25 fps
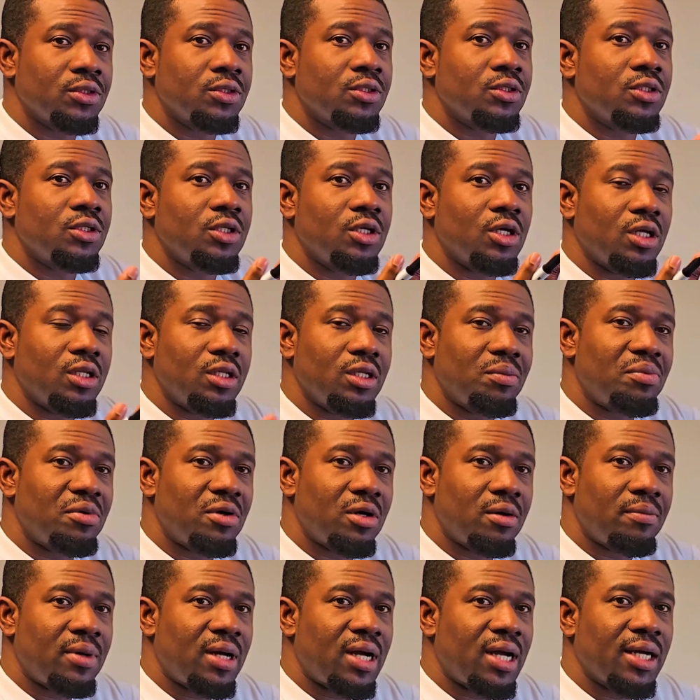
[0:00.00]
Your
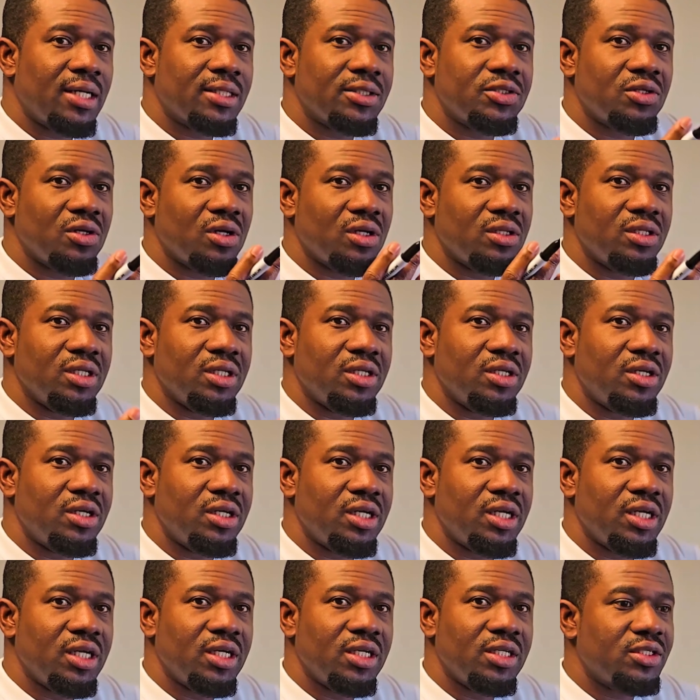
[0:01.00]
diplomas, your
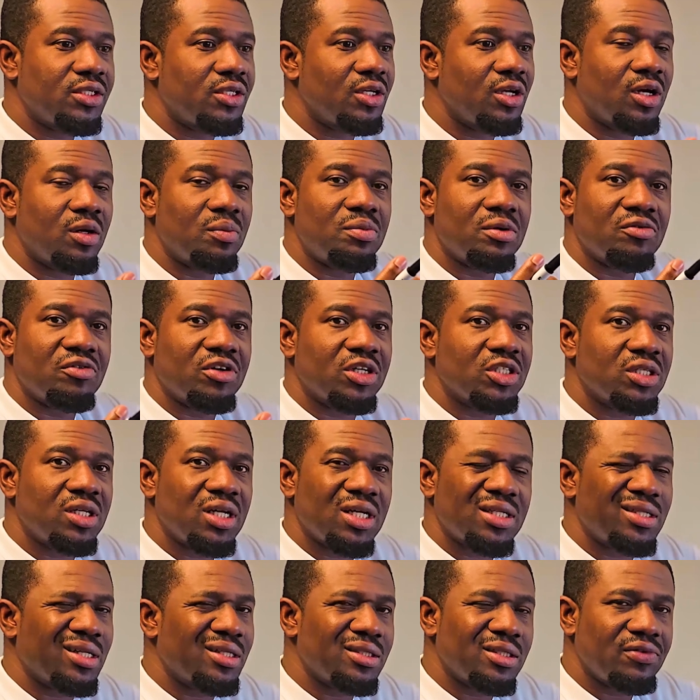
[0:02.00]
degrees, your professional
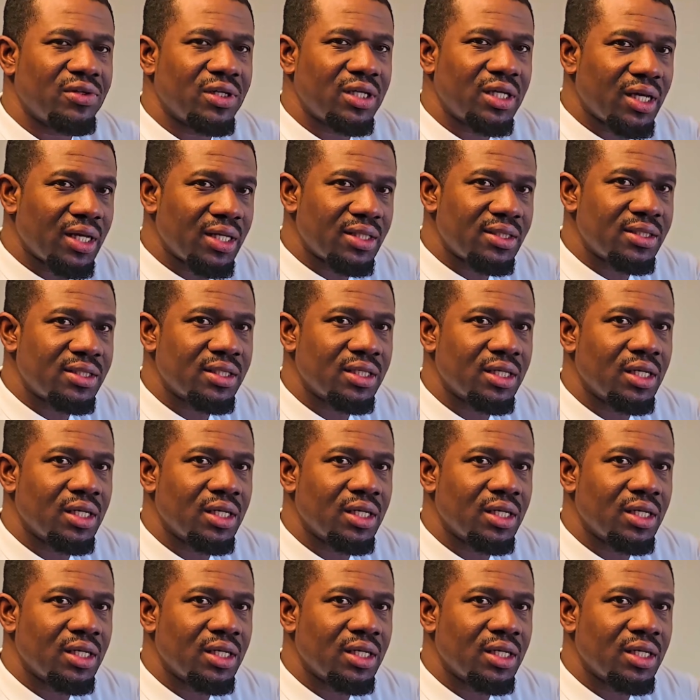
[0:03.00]
certificates,